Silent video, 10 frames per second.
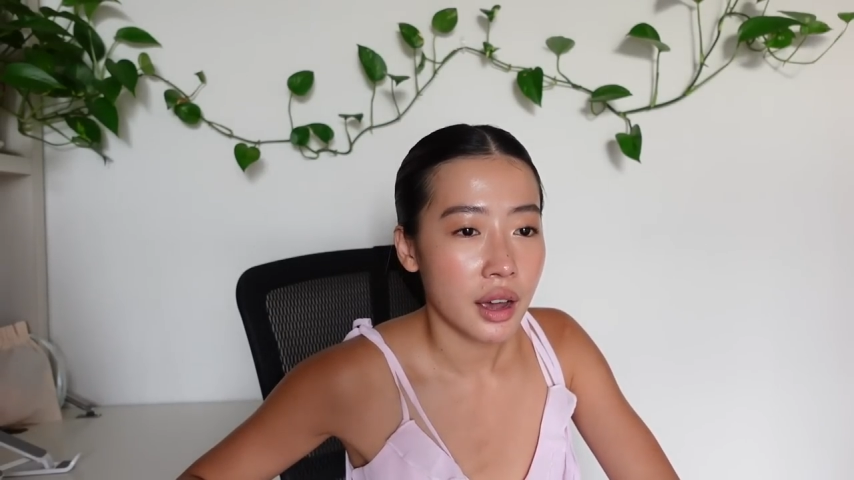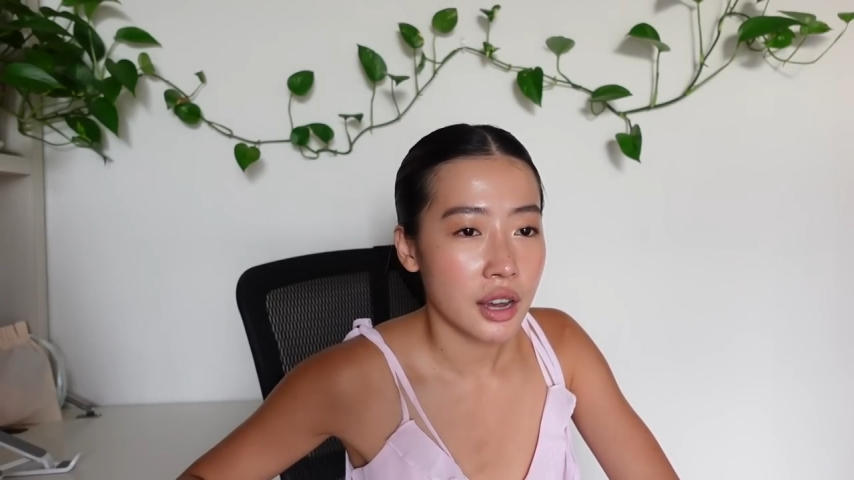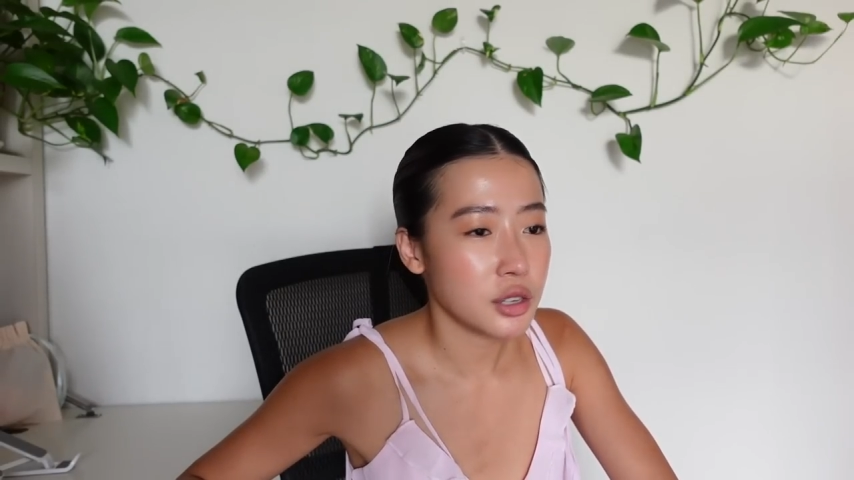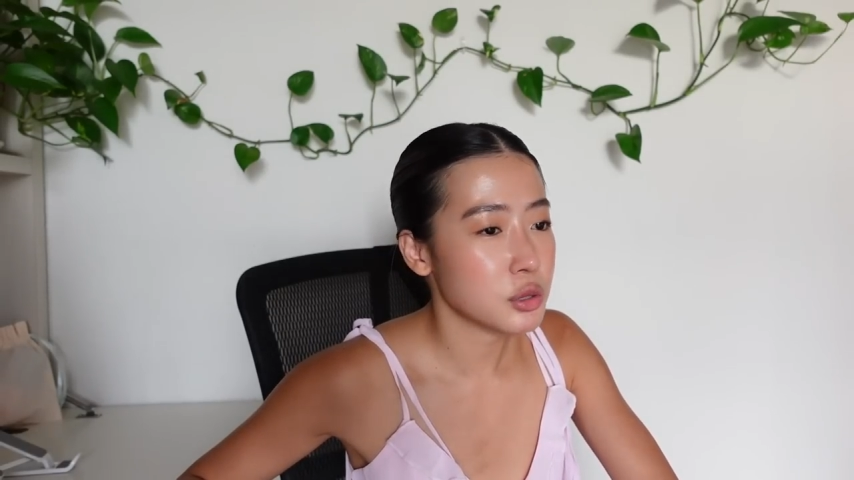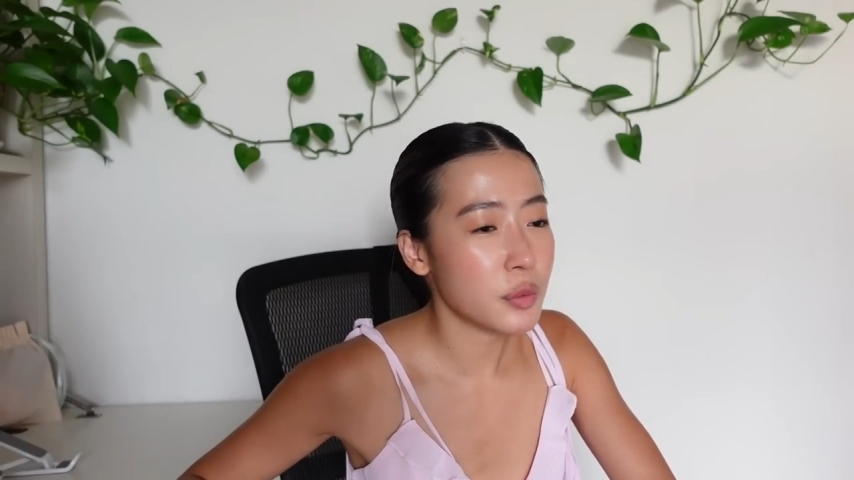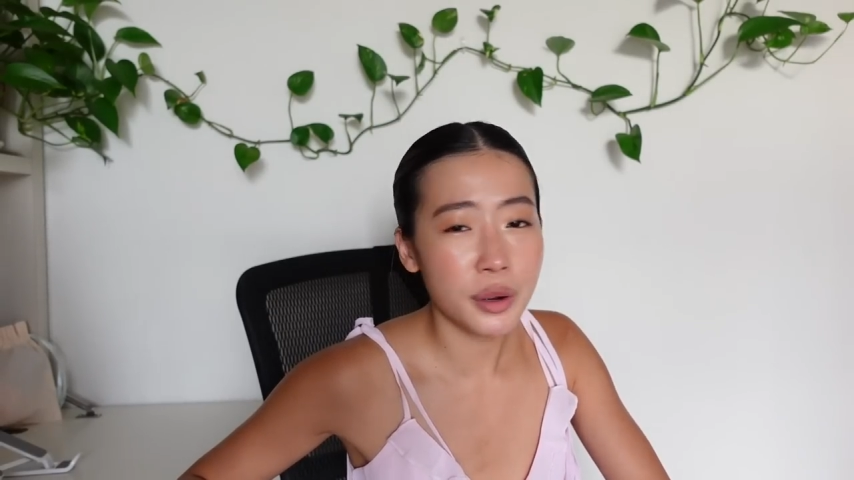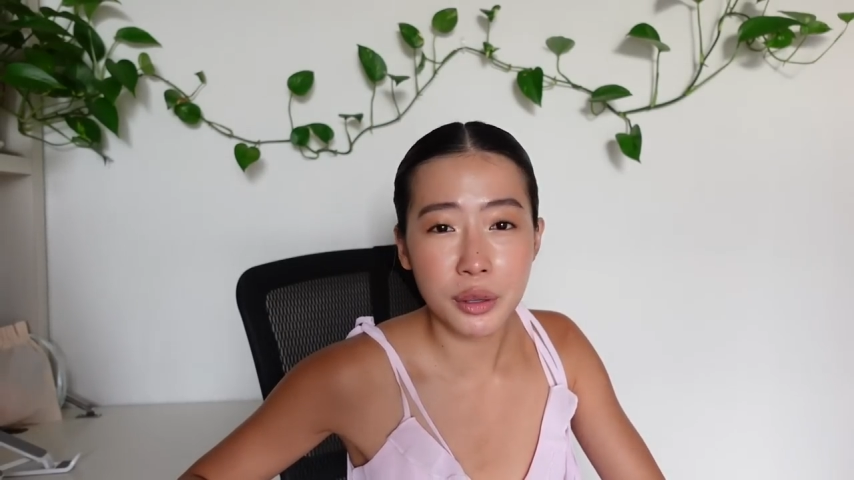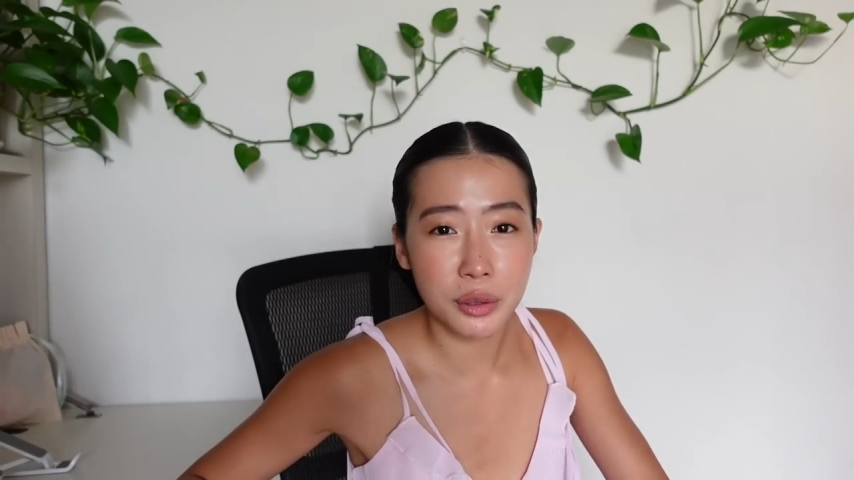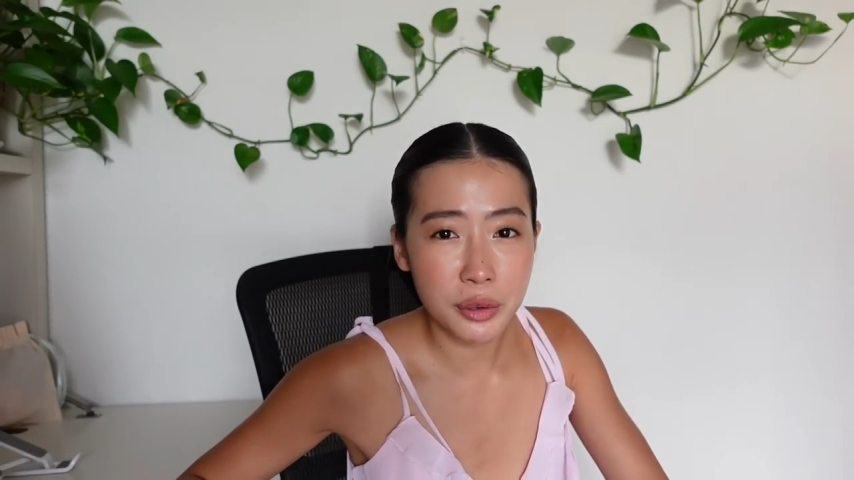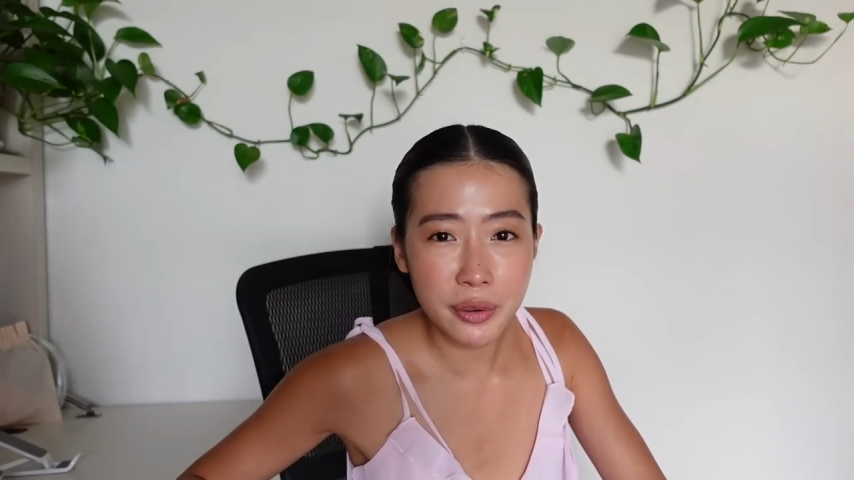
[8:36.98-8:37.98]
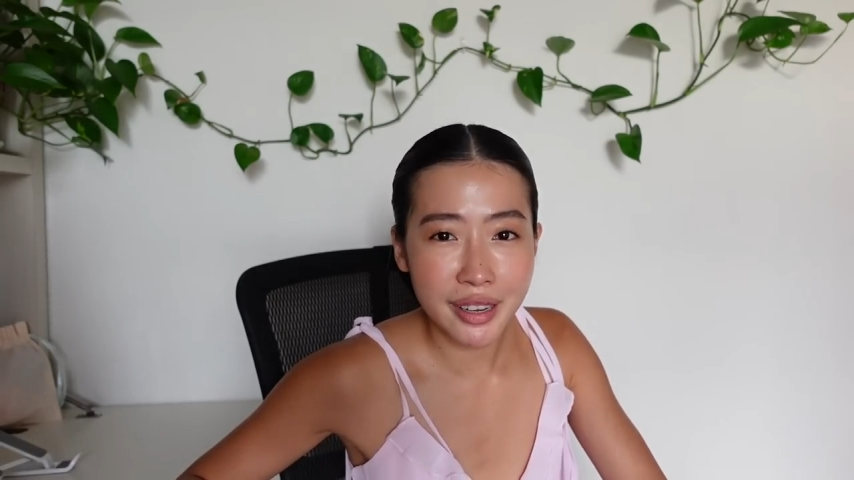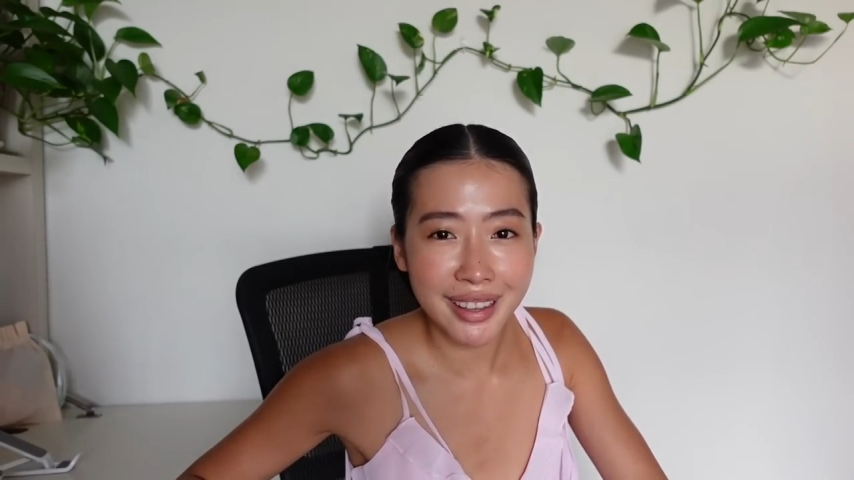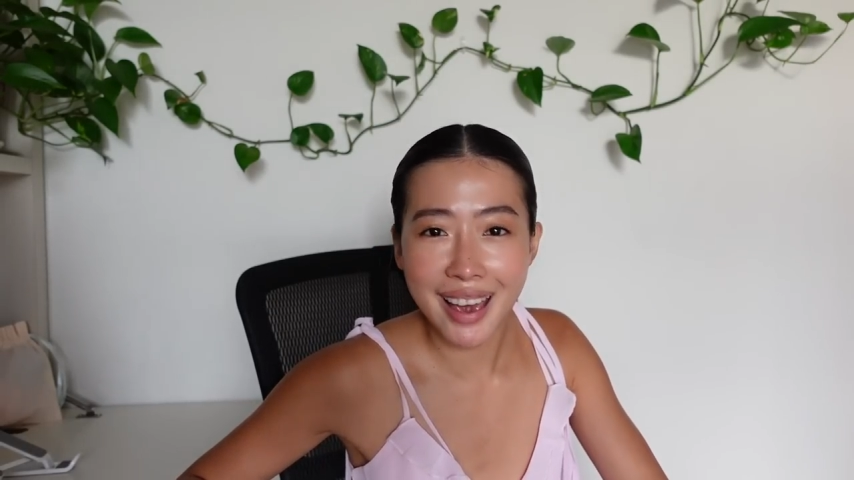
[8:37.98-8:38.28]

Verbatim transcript: I just don't want to do it.